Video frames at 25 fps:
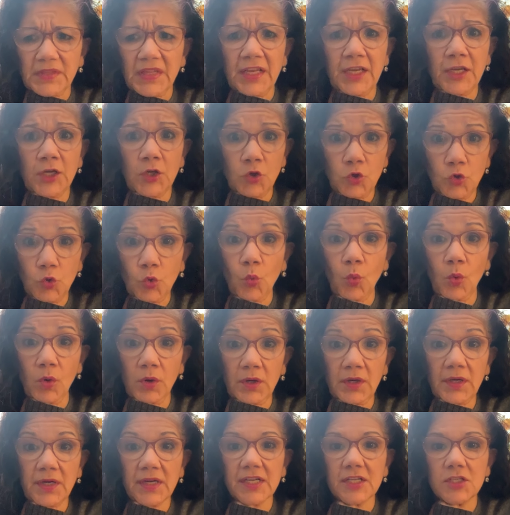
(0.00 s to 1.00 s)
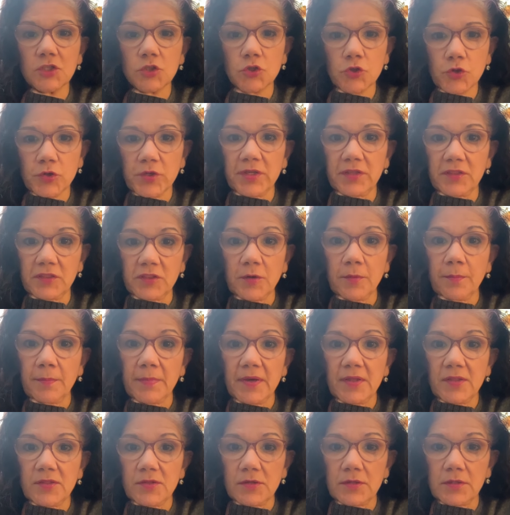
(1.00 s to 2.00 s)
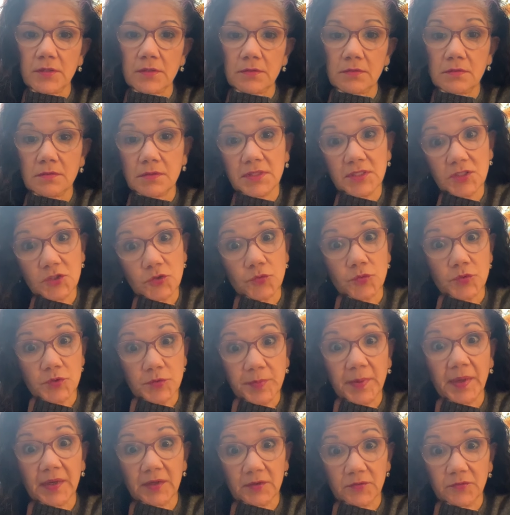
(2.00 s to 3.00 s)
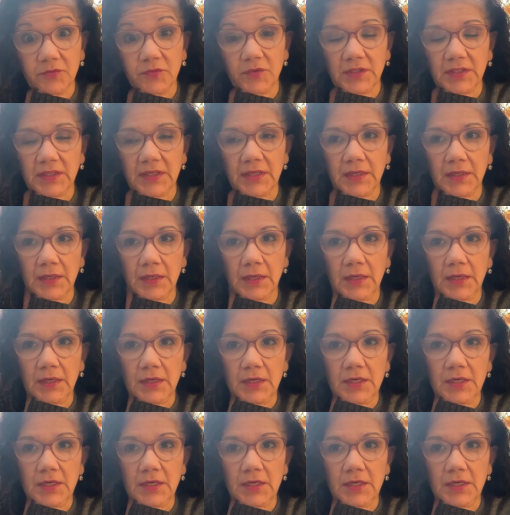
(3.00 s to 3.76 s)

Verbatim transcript: ignore and treat their mother disrespectfully,